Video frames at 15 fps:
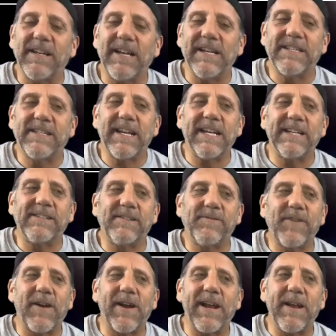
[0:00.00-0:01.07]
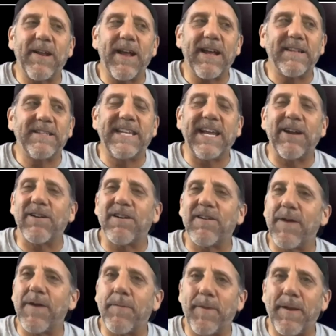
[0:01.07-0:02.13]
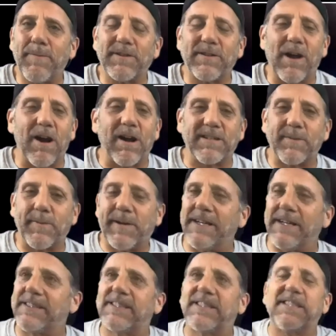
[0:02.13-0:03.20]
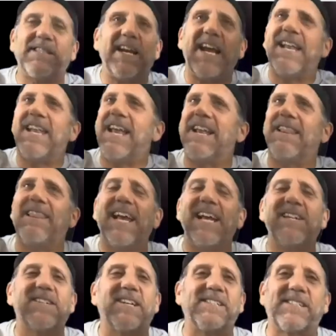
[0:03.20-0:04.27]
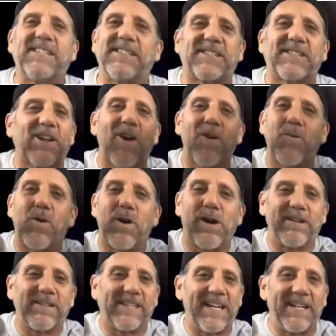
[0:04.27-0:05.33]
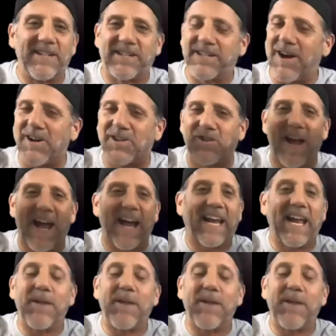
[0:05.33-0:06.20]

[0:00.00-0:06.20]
is very dear to people's hearts because it links us to Star Wars and Star Trek and